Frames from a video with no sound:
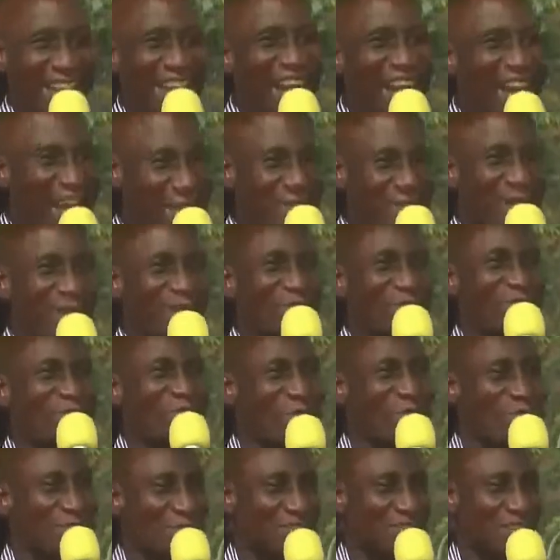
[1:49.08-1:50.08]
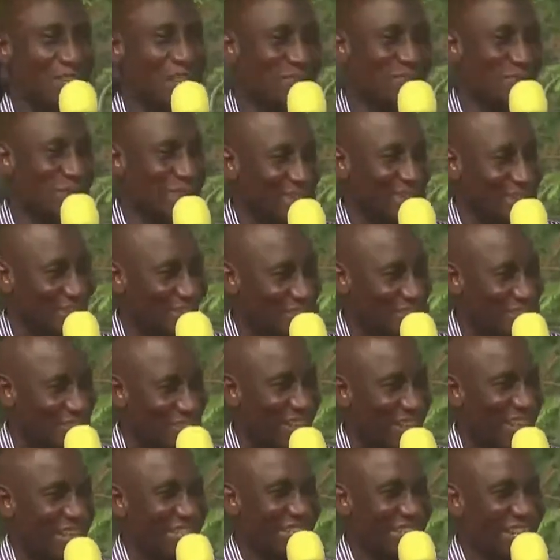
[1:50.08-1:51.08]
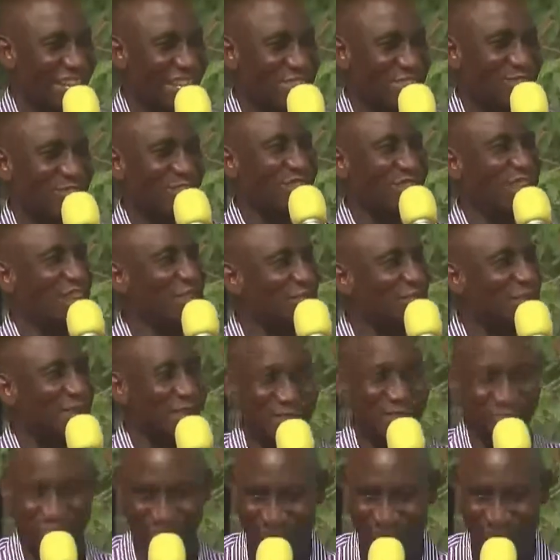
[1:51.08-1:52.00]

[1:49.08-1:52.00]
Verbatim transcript: I'm a local government chairman, executive chairman. Hey.